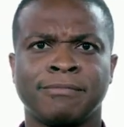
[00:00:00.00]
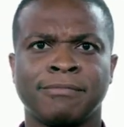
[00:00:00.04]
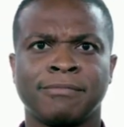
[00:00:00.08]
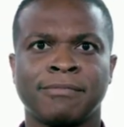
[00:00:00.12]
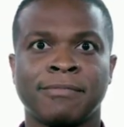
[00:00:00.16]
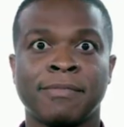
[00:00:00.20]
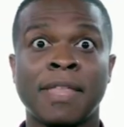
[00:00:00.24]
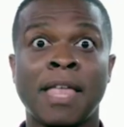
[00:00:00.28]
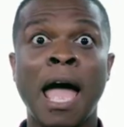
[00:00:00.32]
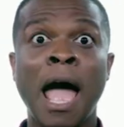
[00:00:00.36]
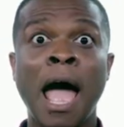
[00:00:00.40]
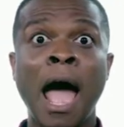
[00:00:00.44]

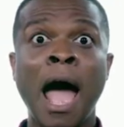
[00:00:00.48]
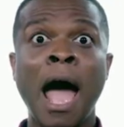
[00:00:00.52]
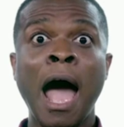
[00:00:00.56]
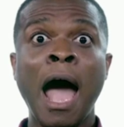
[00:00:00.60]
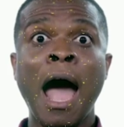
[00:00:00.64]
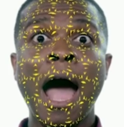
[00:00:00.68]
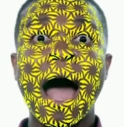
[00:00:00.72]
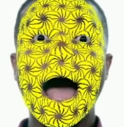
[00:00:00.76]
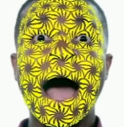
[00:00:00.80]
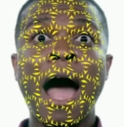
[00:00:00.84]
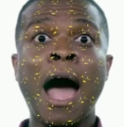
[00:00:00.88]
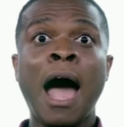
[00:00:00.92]
You can see
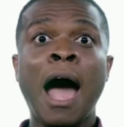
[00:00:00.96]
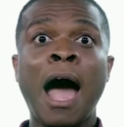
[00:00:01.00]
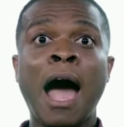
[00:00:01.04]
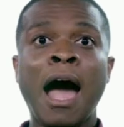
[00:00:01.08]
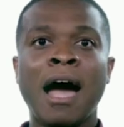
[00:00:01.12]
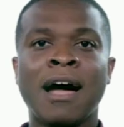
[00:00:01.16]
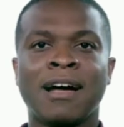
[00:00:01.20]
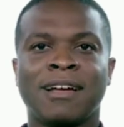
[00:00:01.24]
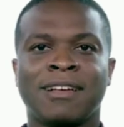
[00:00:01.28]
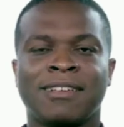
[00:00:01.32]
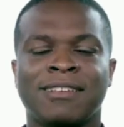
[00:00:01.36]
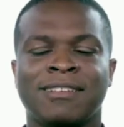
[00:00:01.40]
it. Uh,
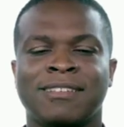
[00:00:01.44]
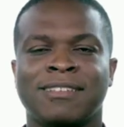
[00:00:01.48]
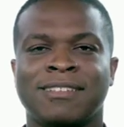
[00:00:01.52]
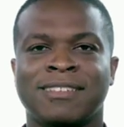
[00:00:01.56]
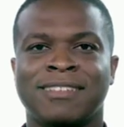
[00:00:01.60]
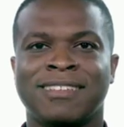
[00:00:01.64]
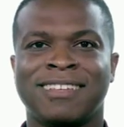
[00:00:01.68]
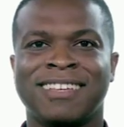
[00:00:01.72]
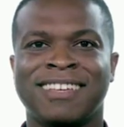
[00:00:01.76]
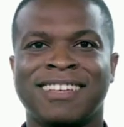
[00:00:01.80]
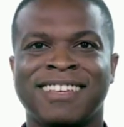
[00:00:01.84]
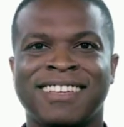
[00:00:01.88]
oh,
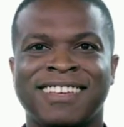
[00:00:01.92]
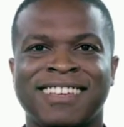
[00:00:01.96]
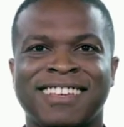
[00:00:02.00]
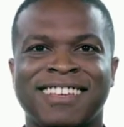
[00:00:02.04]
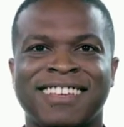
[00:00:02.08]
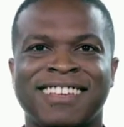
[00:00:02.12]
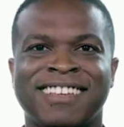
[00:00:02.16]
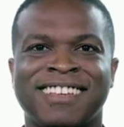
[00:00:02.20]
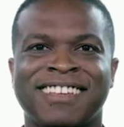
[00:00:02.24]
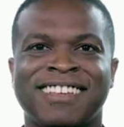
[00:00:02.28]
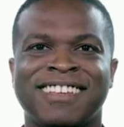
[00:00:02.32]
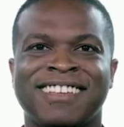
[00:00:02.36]
there we go. That was a
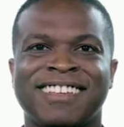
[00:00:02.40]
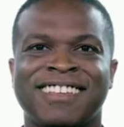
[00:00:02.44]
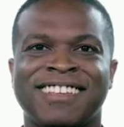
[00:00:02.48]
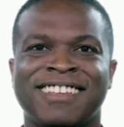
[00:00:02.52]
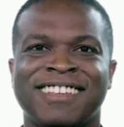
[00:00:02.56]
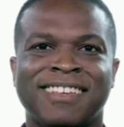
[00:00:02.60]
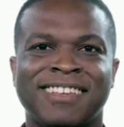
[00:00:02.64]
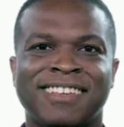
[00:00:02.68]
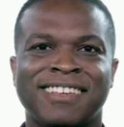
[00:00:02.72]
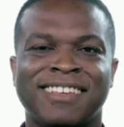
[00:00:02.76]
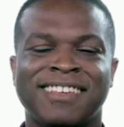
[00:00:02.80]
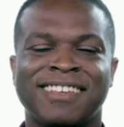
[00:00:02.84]
bit too,
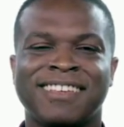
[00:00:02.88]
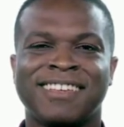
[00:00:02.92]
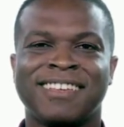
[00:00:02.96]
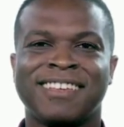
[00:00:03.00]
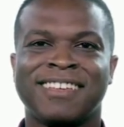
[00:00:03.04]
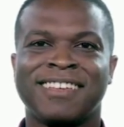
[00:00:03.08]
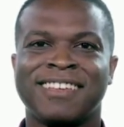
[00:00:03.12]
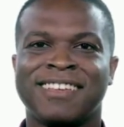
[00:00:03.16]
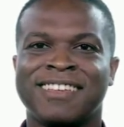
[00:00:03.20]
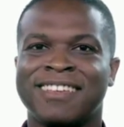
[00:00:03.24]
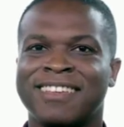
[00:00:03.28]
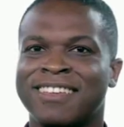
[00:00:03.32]
uh,
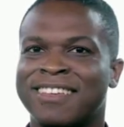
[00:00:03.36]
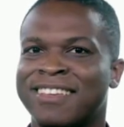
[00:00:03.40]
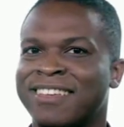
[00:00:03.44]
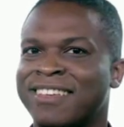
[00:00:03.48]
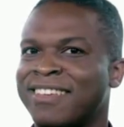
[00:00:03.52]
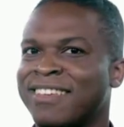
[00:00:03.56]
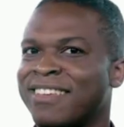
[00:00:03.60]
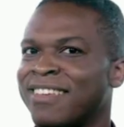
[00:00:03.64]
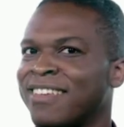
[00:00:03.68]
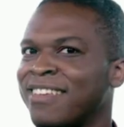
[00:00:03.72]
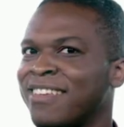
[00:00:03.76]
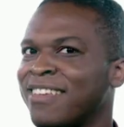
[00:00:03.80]

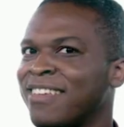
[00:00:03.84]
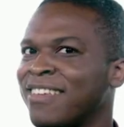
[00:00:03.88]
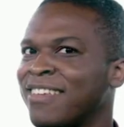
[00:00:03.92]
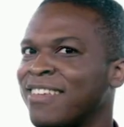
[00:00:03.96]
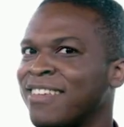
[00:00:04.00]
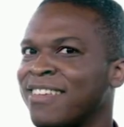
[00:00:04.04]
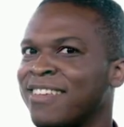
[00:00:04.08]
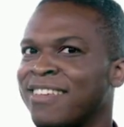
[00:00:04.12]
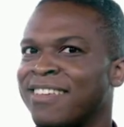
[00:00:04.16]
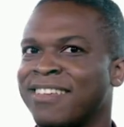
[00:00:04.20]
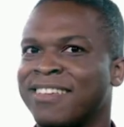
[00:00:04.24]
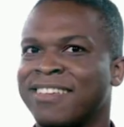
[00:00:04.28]
bit
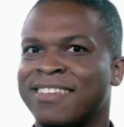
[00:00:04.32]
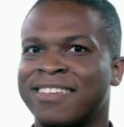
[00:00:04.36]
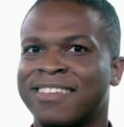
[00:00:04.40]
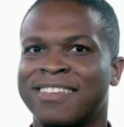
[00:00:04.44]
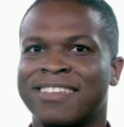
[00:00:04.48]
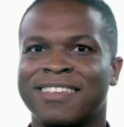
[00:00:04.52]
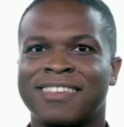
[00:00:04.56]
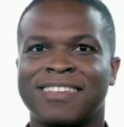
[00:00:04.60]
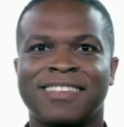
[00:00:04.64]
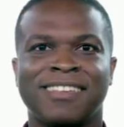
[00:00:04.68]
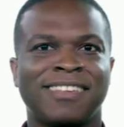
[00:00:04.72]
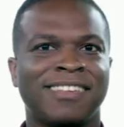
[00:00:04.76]
too fast, I
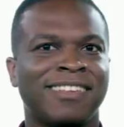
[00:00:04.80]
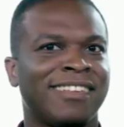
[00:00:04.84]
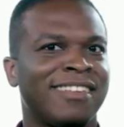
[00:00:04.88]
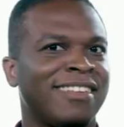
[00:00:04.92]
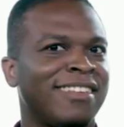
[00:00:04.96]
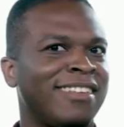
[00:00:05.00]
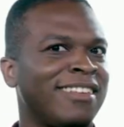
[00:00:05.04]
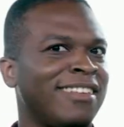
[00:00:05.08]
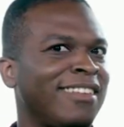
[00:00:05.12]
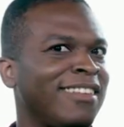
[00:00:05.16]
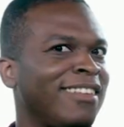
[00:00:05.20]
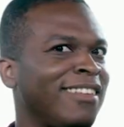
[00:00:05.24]
think. Let's
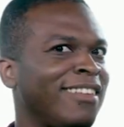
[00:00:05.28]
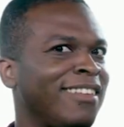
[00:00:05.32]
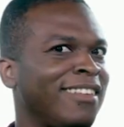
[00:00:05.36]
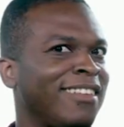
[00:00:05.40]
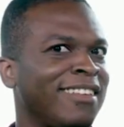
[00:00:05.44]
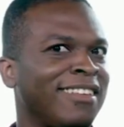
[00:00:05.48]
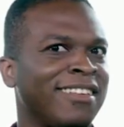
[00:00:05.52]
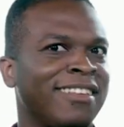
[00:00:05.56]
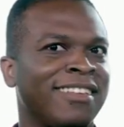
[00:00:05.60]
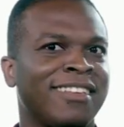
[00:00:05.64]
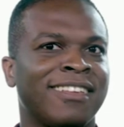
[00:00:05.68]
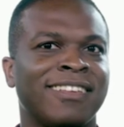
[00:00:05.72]
just make
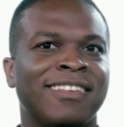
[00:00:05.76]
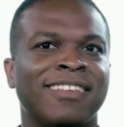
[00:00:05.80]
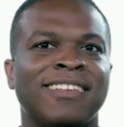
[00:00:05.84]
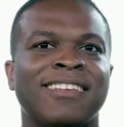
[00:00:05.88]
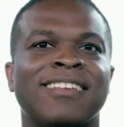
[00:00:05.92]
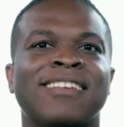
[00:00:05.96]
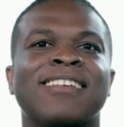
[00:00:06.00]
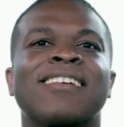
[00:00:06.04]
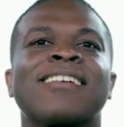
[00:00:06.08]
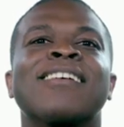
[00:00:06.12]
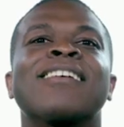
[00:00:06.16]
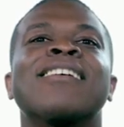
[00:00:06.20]
increase
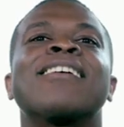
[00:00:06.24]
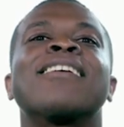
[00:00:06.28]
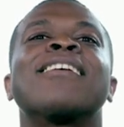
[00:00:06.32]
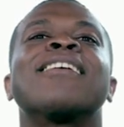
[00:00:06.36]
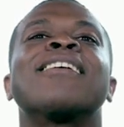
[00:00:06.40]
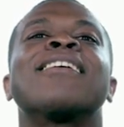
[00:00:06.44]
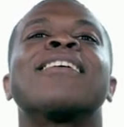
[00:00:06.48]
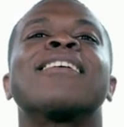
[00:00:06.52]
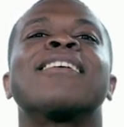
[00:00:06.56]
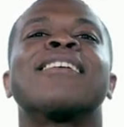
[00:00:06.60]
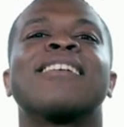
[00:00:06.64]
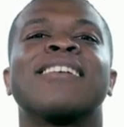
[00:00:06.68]
our Y
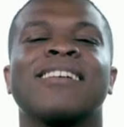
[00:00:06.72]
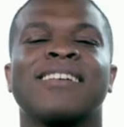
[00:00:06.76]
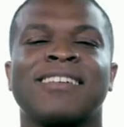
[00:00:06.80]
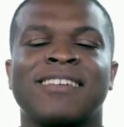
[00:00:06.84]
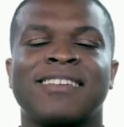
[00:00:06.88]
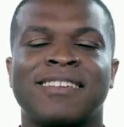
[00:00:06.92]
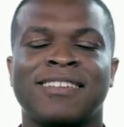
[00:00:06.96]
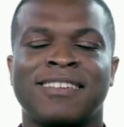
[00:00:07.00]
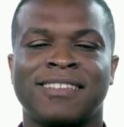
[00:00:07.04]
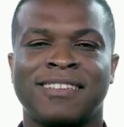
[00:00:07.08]
value a little bit.